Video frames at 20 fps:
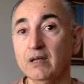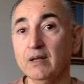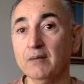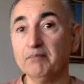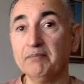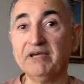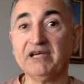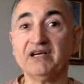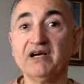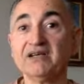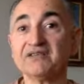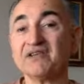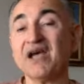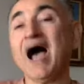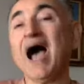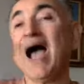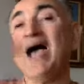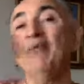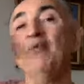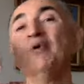because
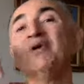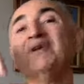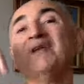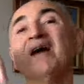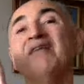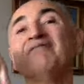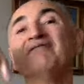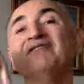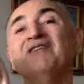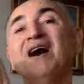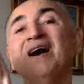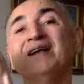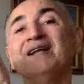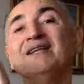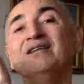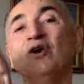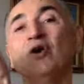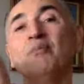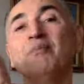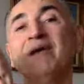I wouldn't have done
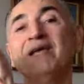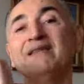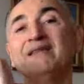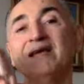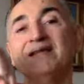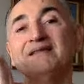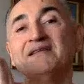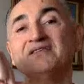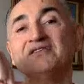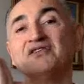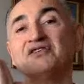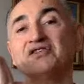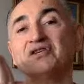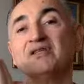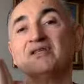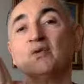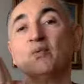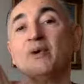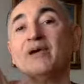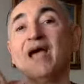it or made that decision
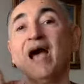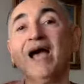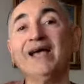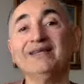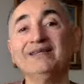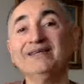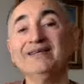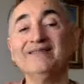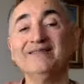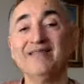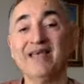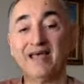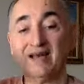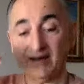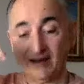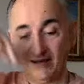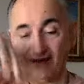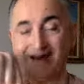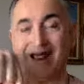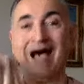the way I did then
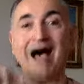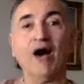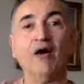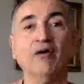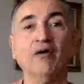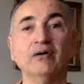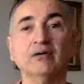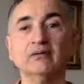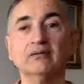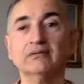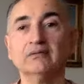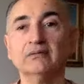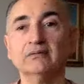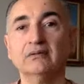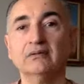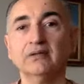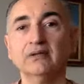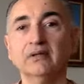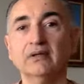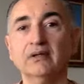now.
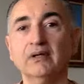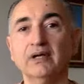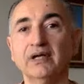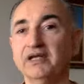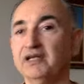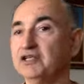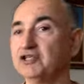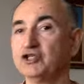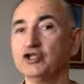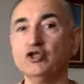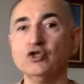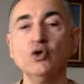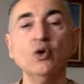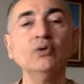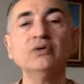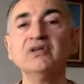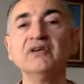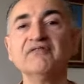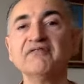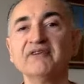It is no
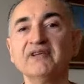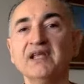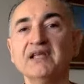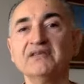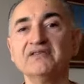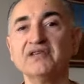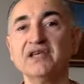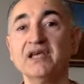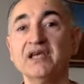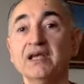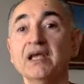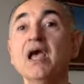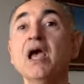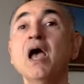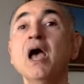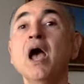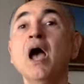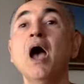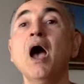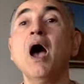different than saying,
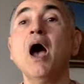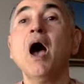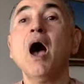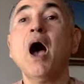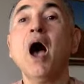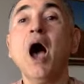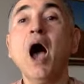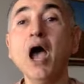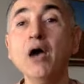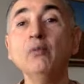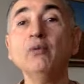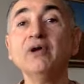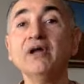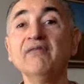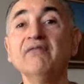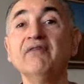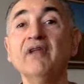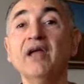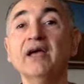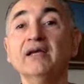I would
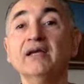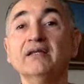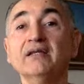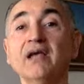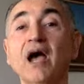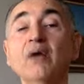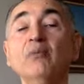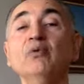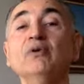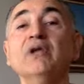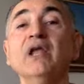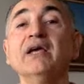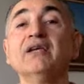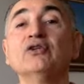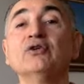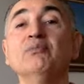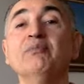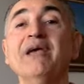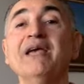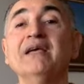have liked I would like
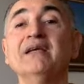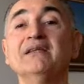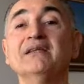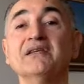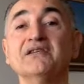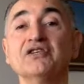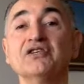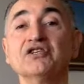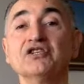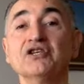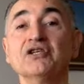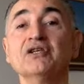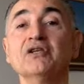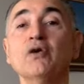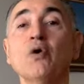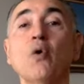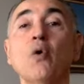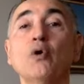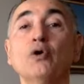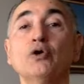to make a decision
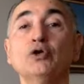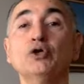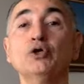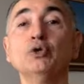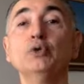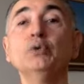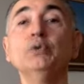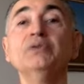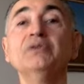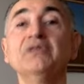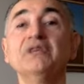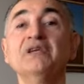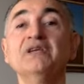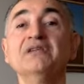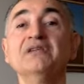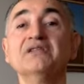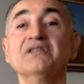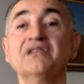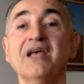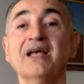or do
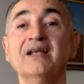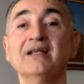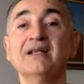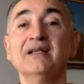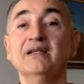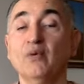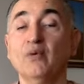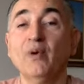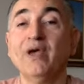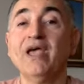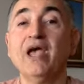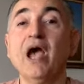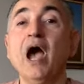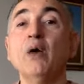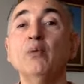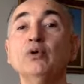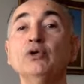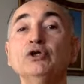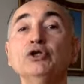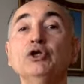things that the way I
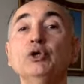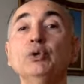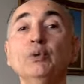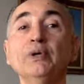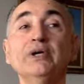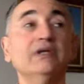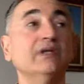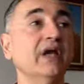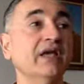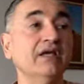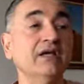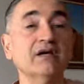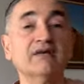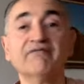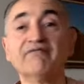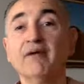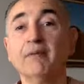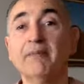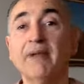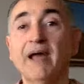would do it a year
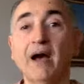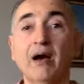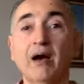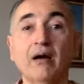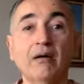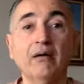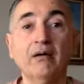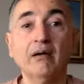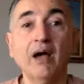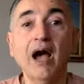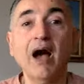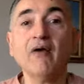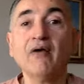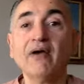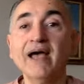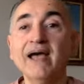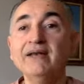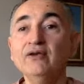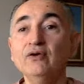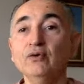from now. How
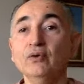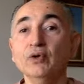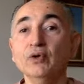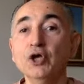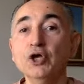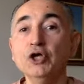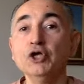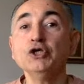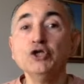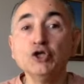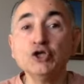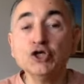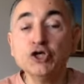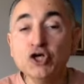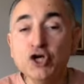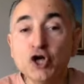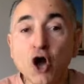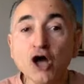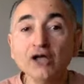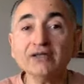can you? You're
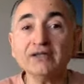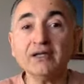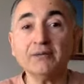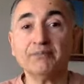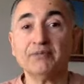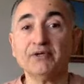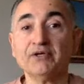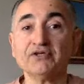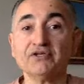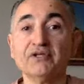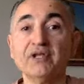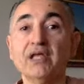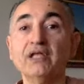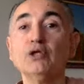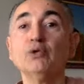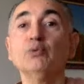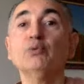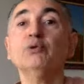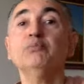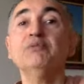not the person that
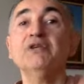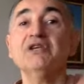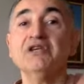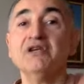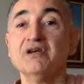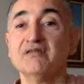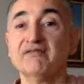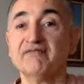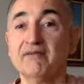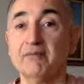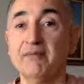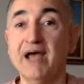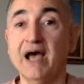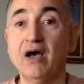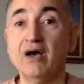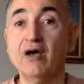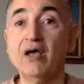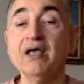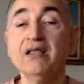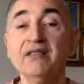you would be a year from
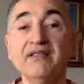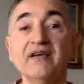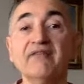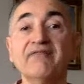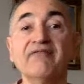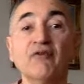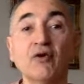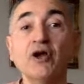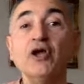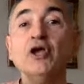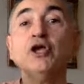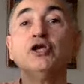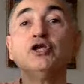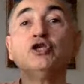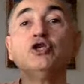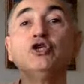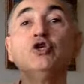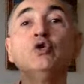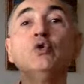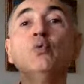now. Therefore,
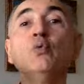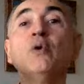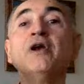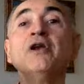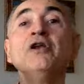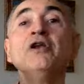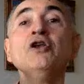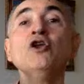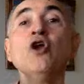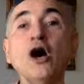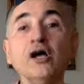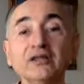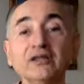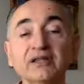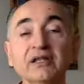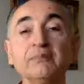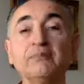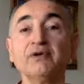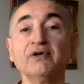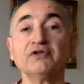you were not
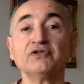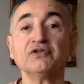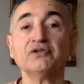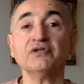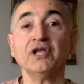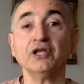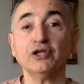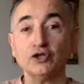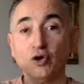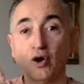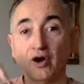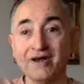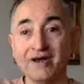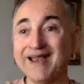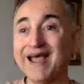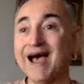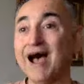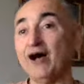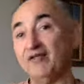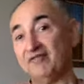the person that you are
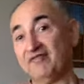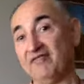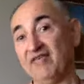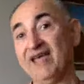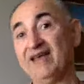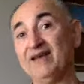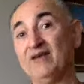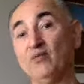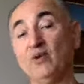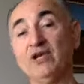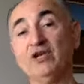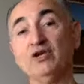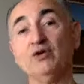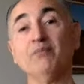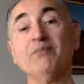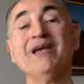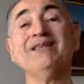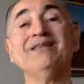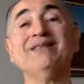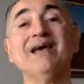now then when you
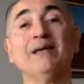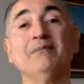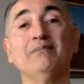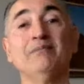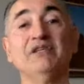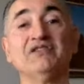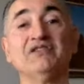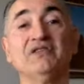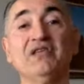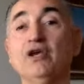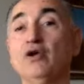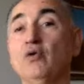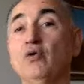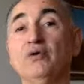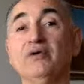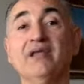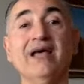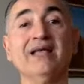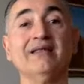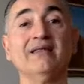made that mistake or
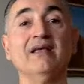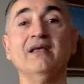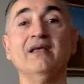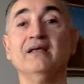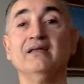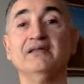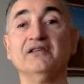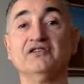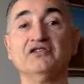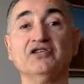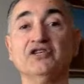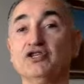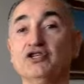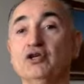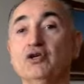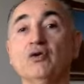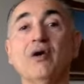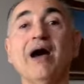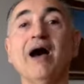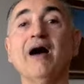that
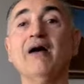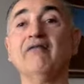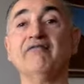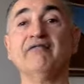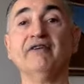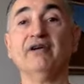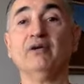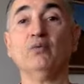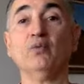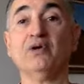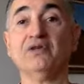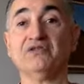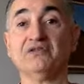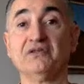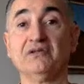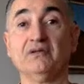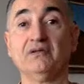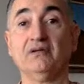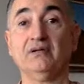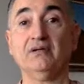decision or however it was
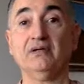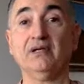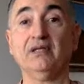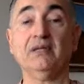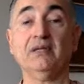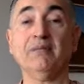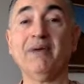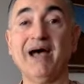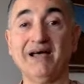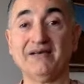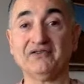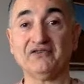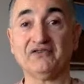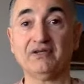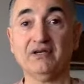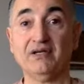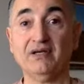in the past.